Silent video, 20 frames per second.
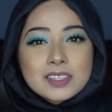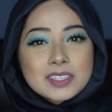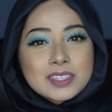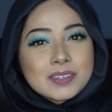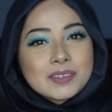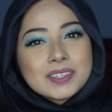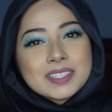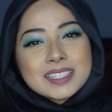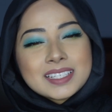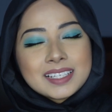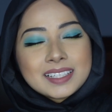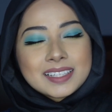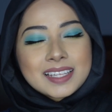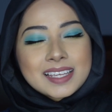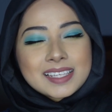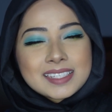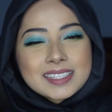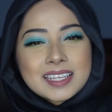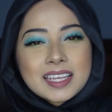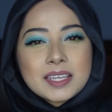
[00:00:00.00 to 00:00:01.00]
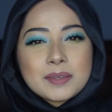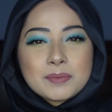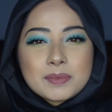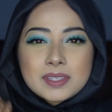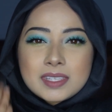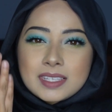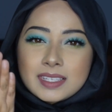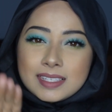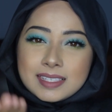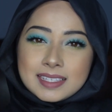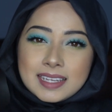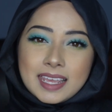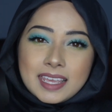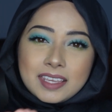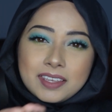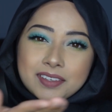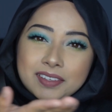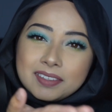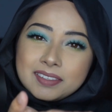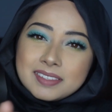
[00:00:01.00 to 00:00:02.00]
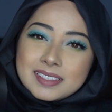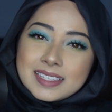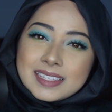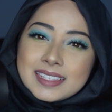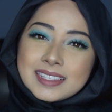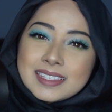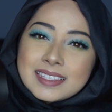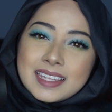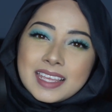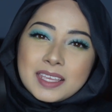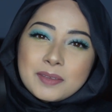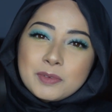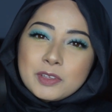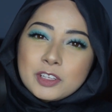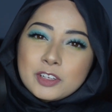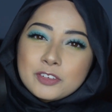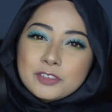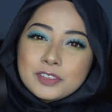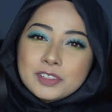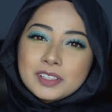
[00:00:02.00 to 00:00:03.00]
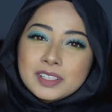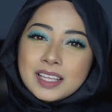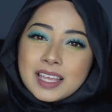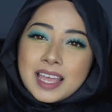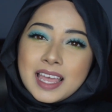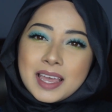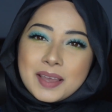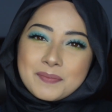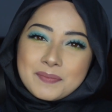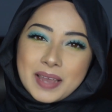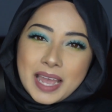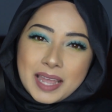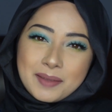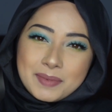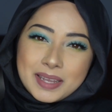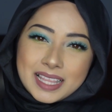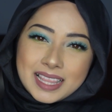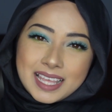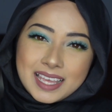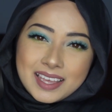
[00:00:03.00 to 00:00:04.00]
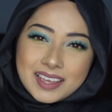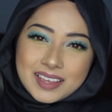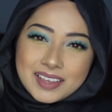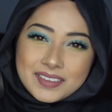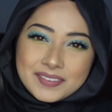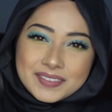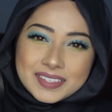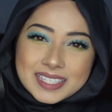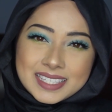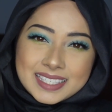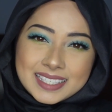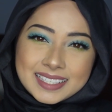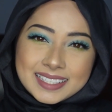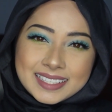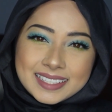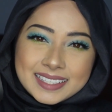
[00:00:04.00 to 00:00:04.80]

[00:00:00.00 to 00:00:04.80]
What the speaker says: So until next time, stay you, stay beautiful. Bye my loves!